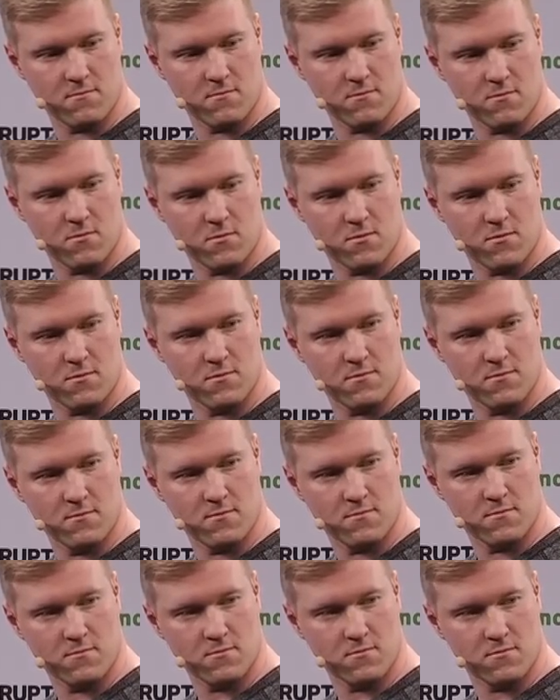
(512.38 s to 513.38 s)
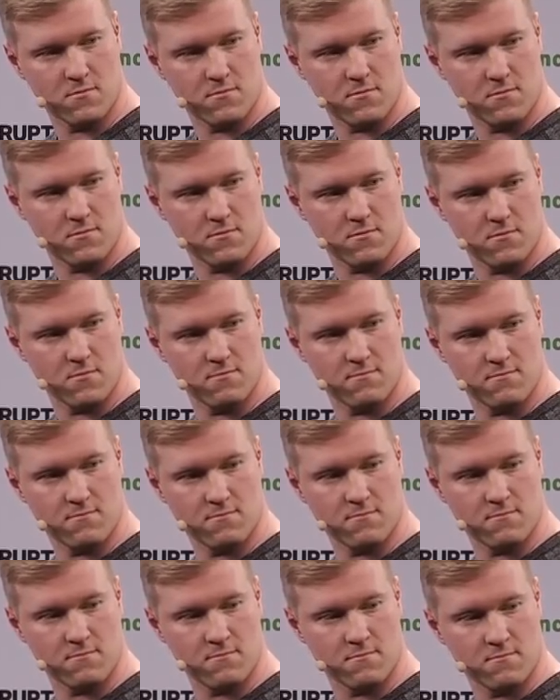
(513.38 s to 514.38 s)

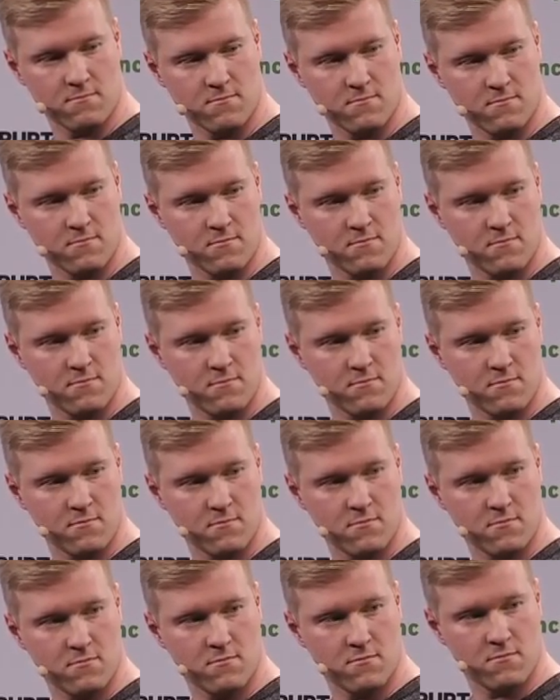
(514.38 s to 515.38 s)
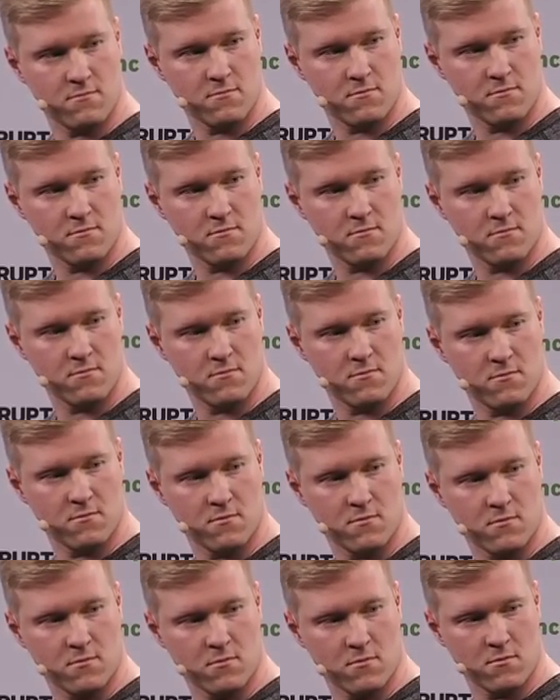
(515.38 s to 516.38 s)

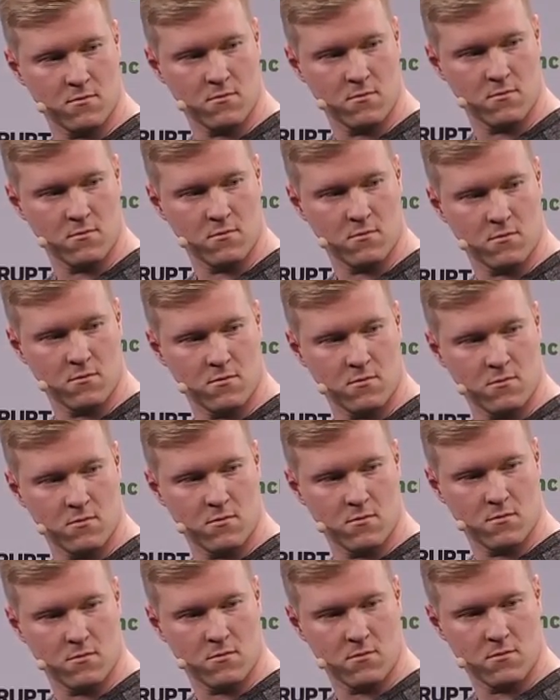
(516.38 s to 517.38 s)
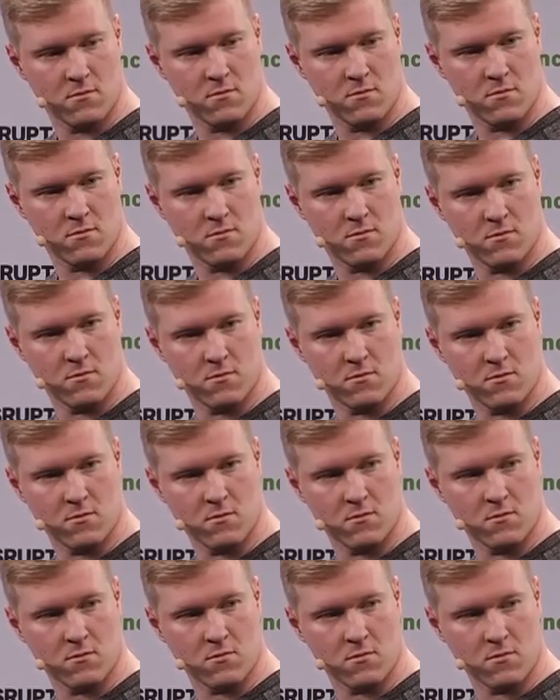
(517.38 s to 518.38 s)

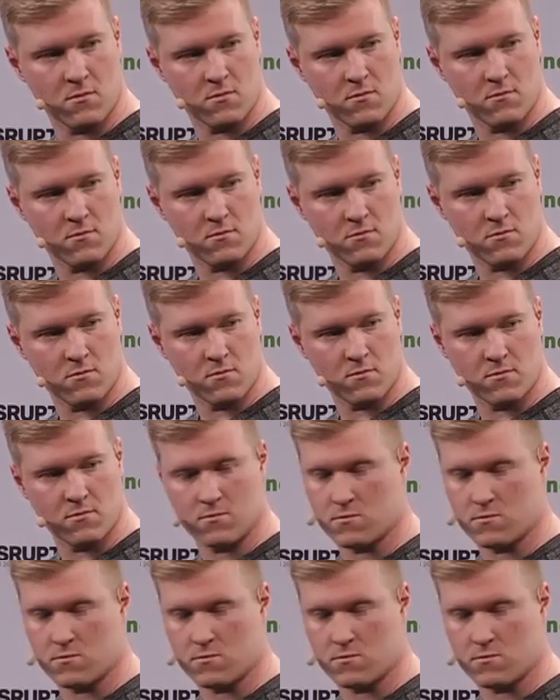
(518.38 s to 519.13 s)
The person shown says nothing.